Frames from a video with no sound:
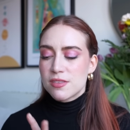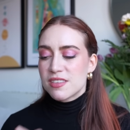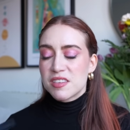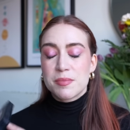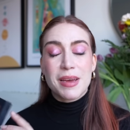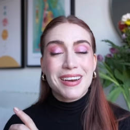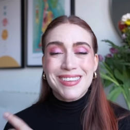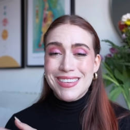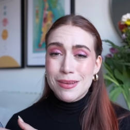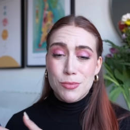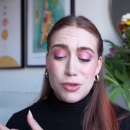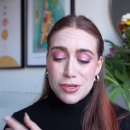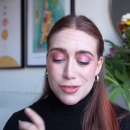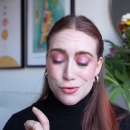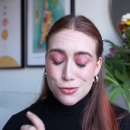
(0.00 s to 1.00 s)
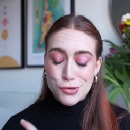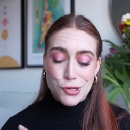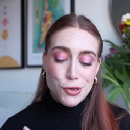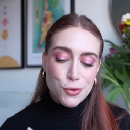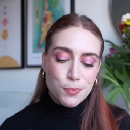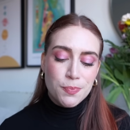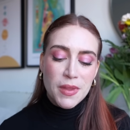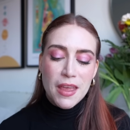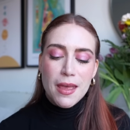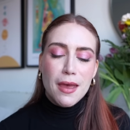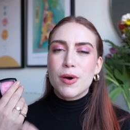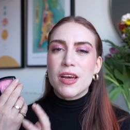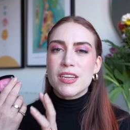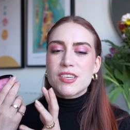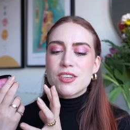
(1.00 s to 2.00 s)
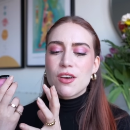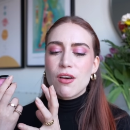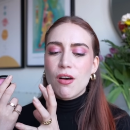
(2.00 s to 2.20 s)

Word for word: This is a bad example because there's two. But